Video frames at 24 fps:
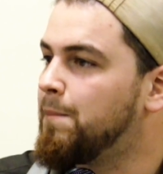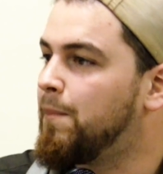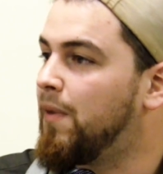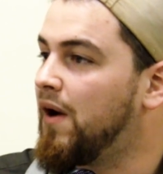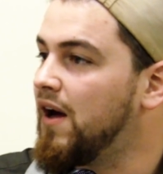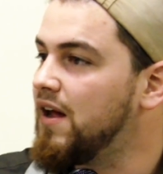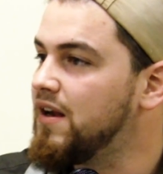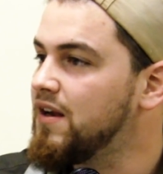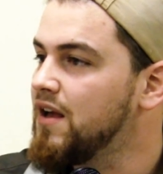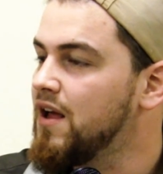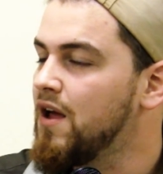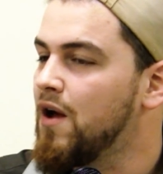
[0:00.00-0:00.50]

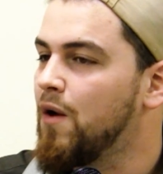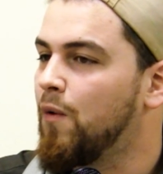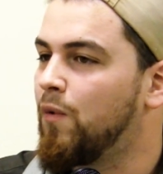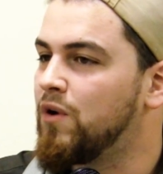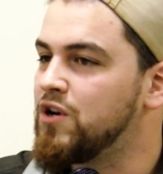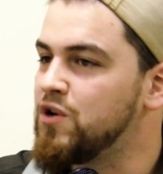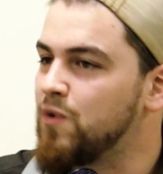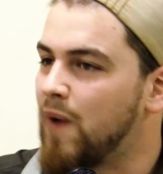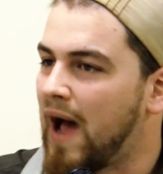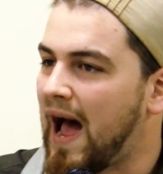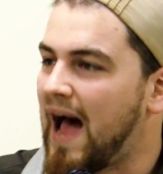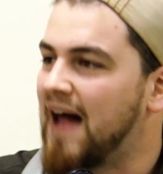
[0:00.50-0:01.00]
But
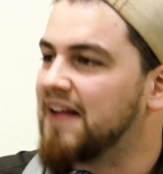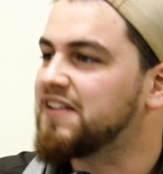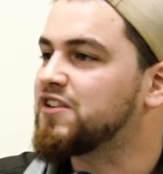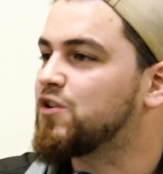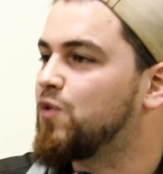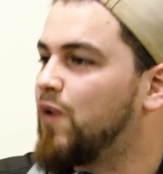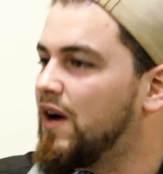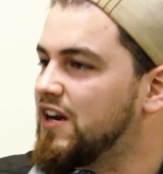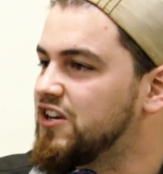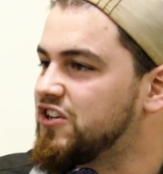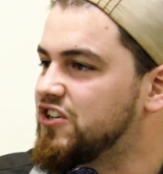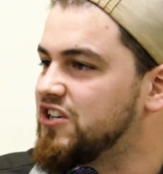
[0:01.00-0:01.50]
when you ask
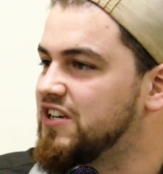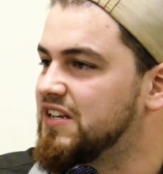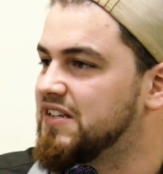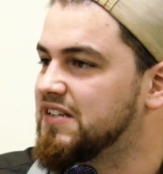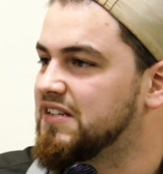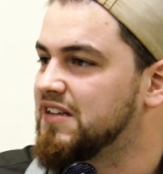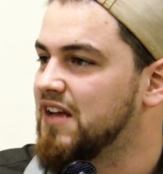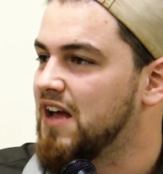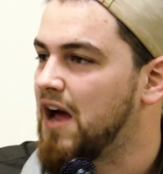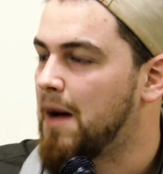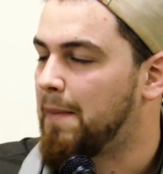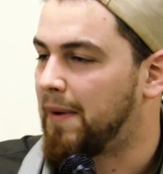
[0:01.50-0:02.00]

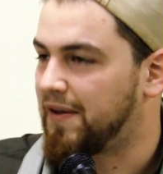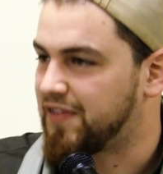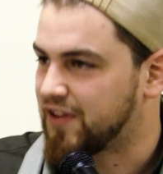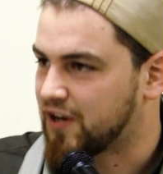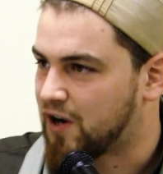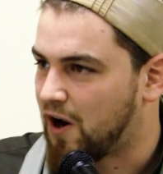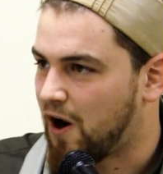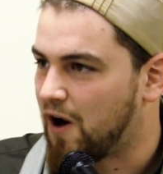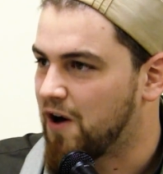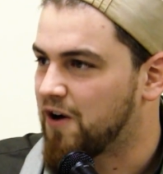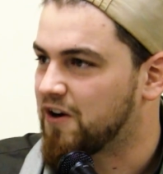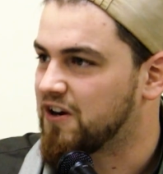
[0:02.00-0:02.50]
questions about
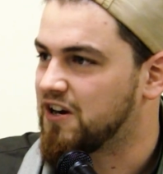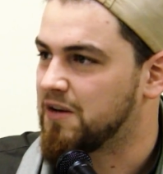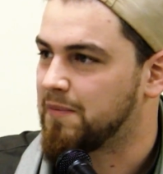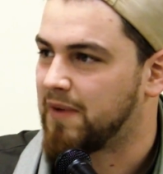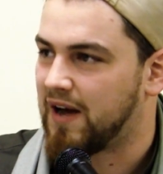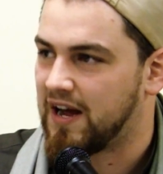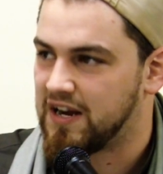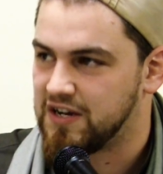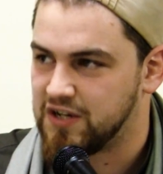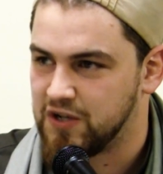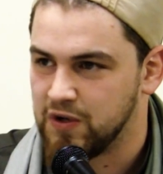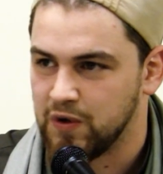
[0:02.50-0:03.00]
the car you're going to
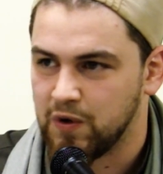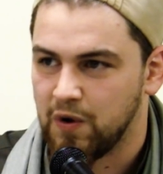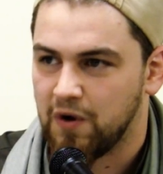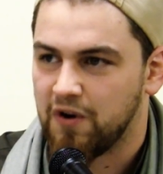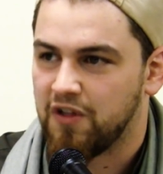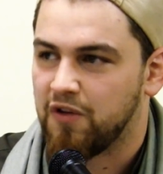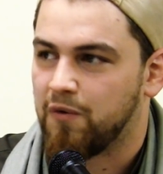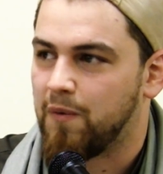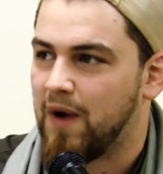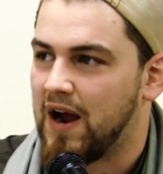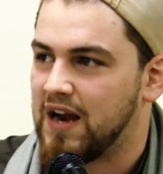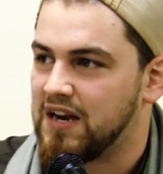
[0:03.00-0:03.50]
buy, do you go
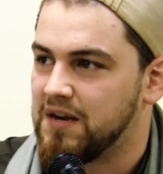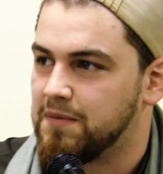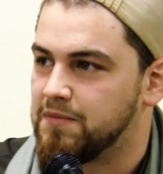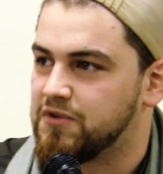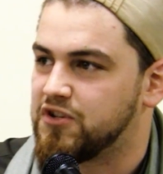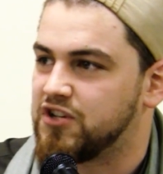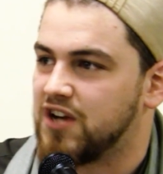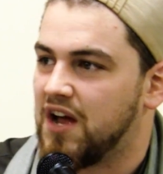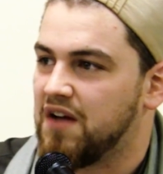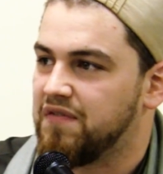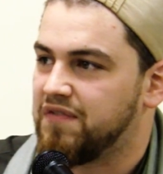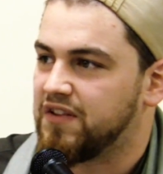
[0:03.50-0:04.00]
to the random
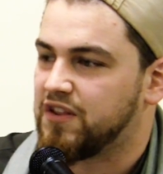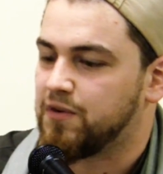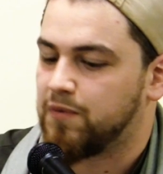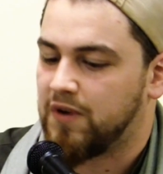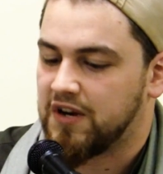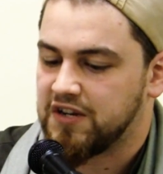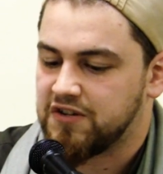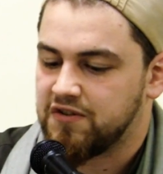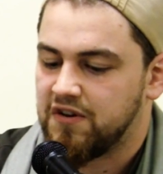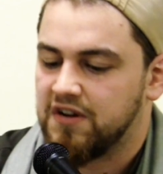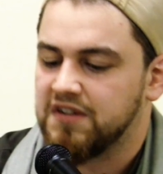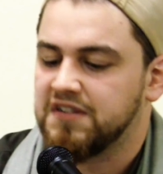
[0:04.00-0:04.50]
chef at the
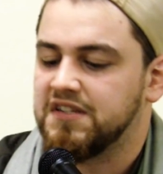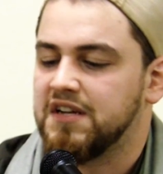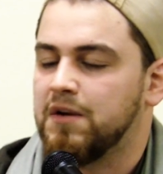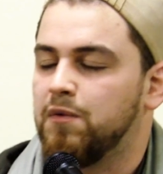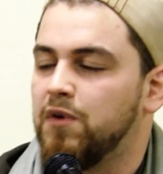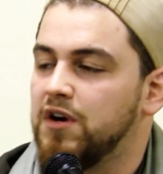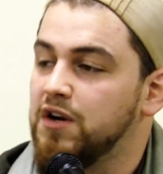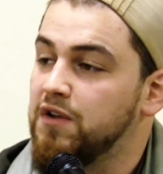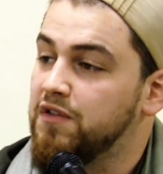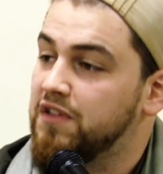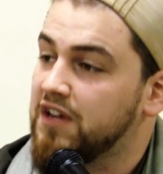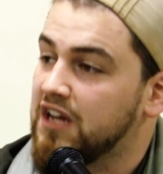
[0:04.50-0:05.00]
restaurant and say,
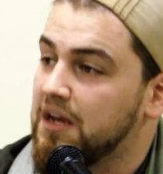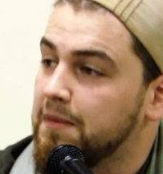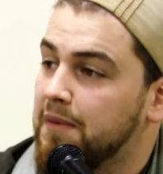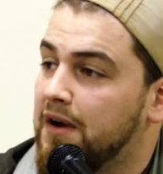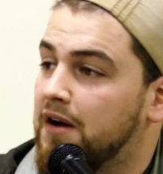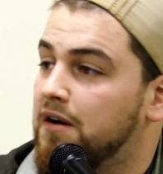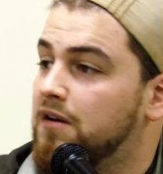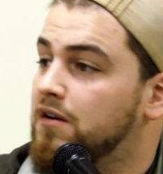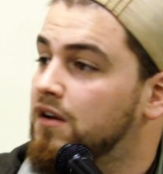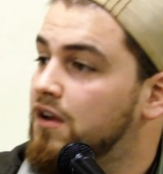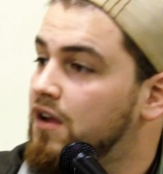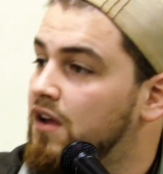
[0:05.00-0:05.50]
what do you think
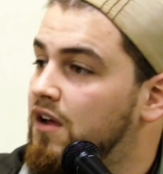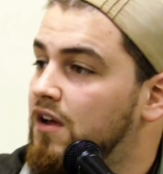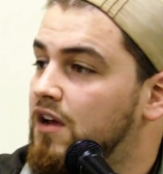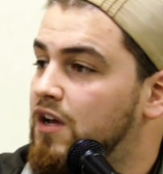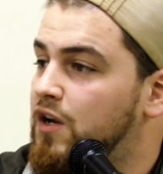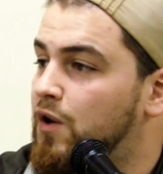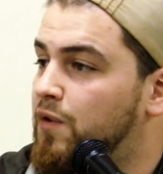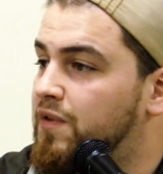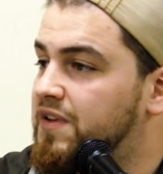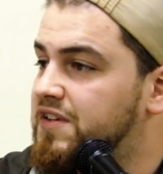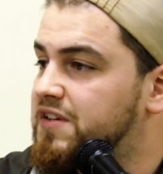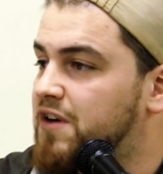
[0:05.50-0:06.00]

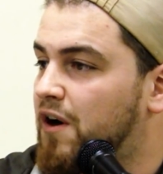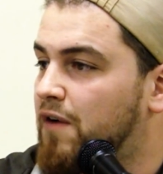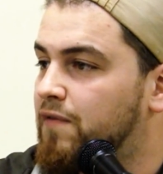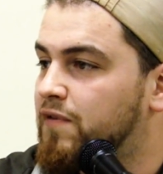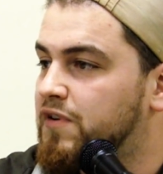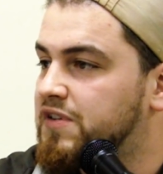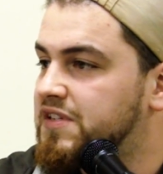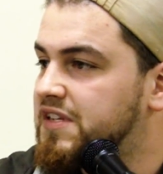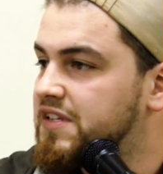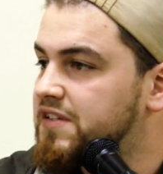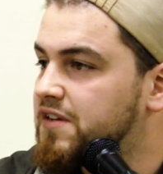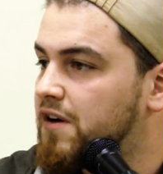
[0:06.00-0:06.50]
about, this car
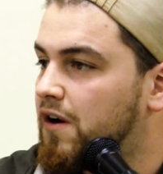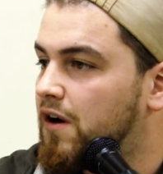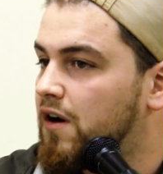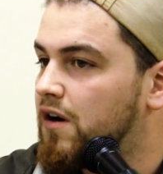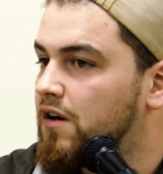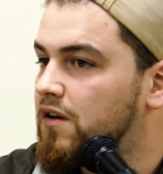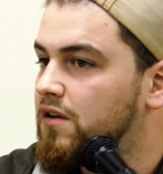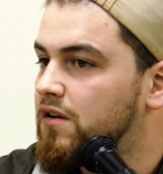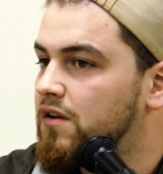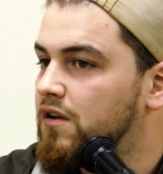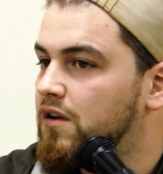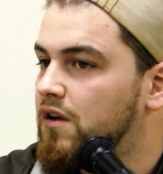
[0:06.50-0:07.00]
versus this car?